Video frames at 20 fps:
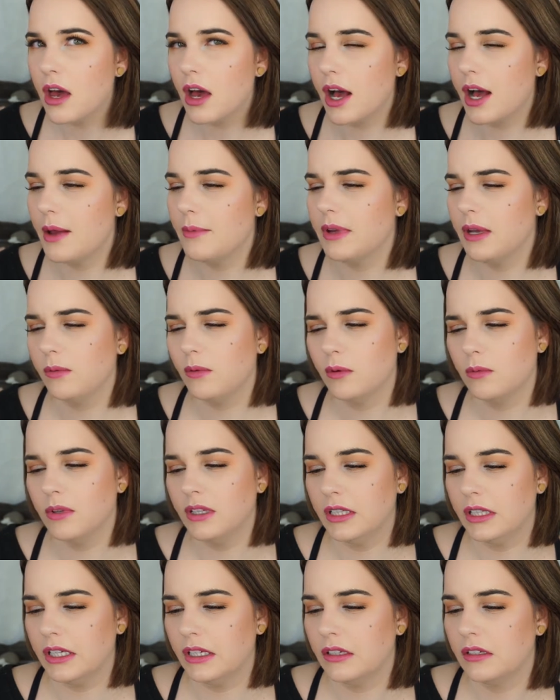Um, it won't
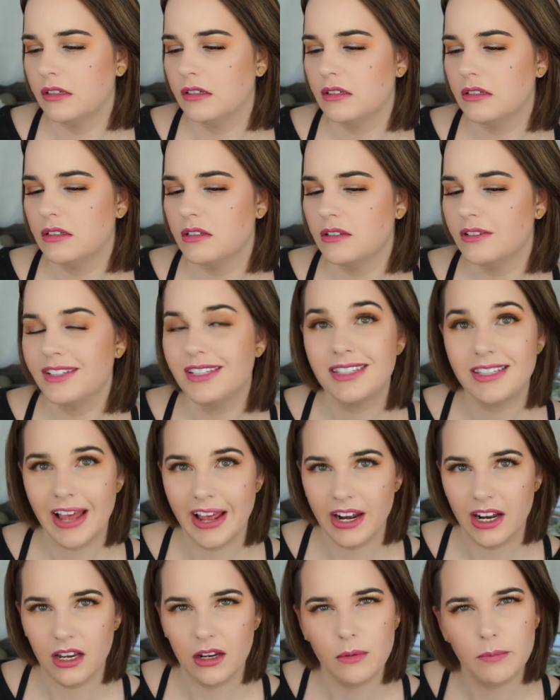really
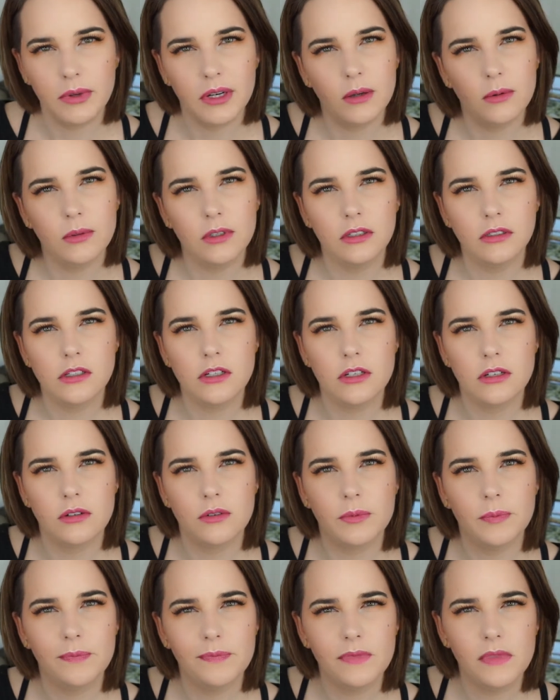set it, but it will
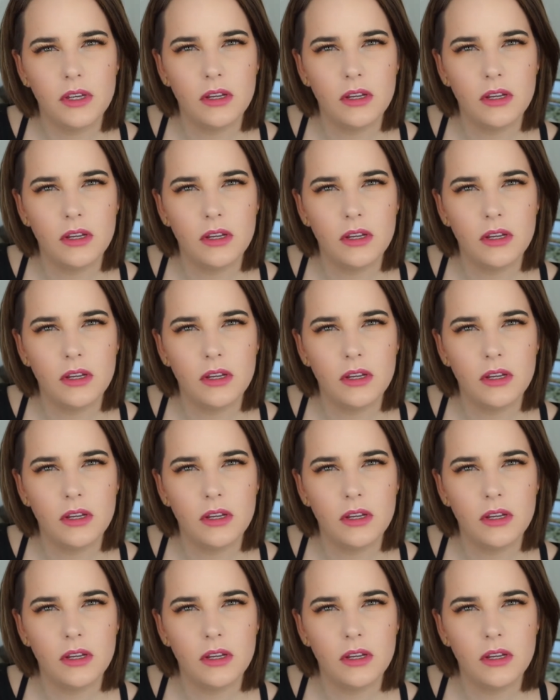do,